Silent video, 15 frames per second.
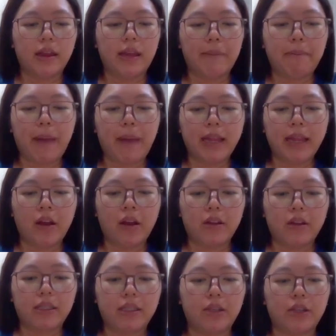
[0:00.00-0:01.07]
depending
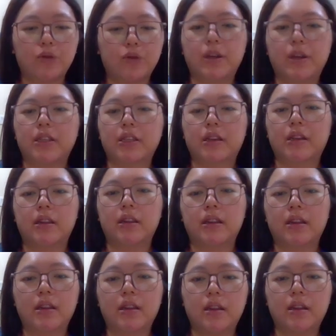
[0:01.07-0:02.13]
on the
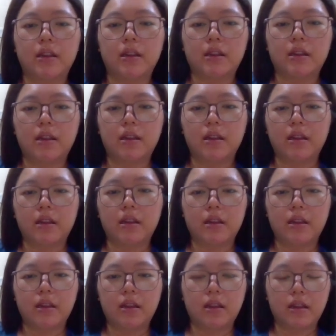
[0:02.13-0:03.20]
situation.
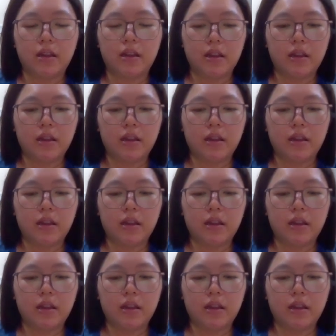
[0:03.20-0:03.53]
Mm.